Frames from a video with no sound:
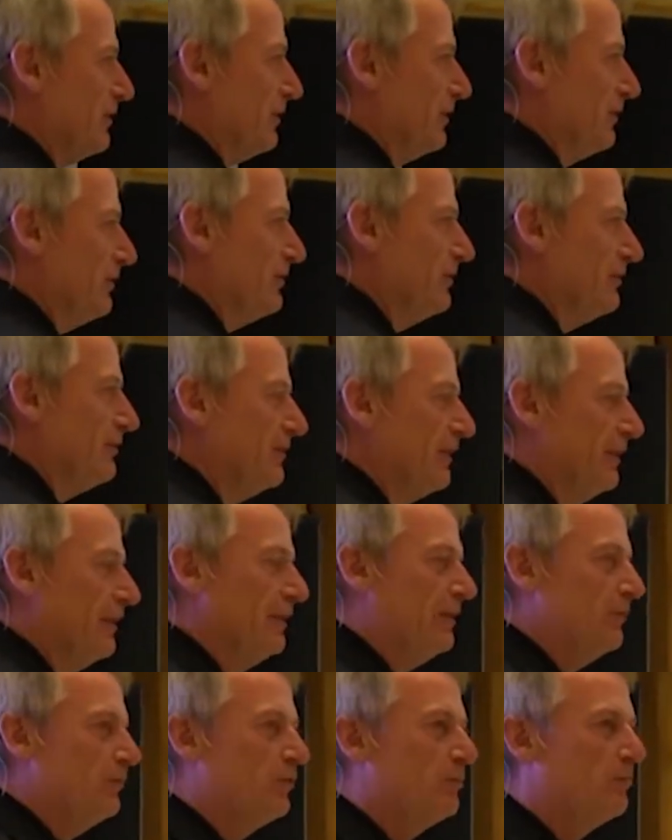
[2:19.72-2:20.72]
tonight,
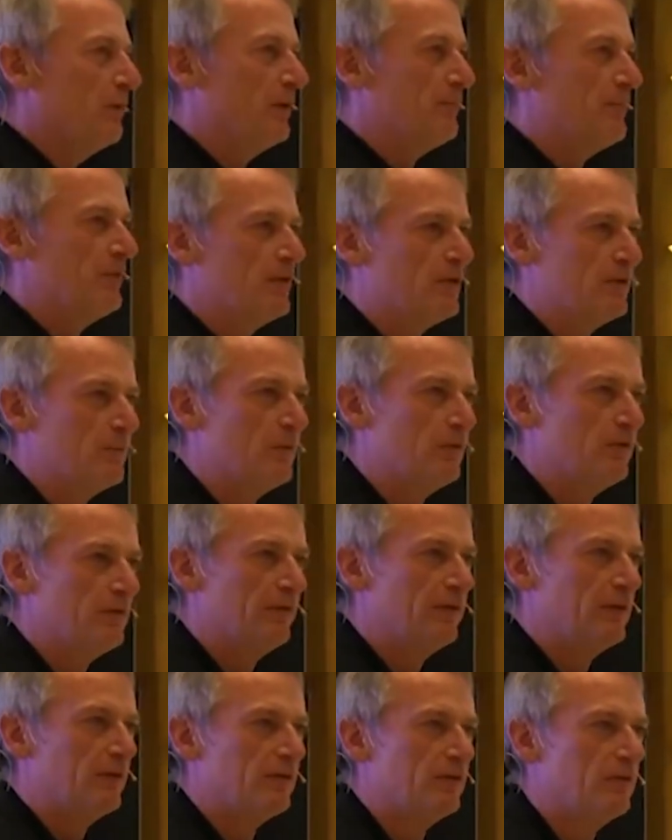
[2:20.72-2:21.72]
uh, which might be
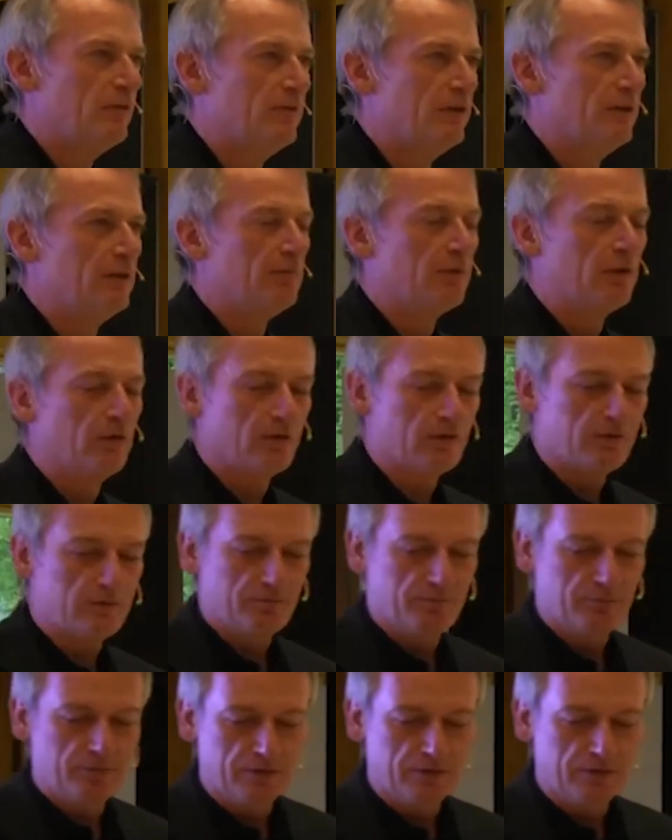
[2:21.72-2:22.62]
disappointing for those who read the blog.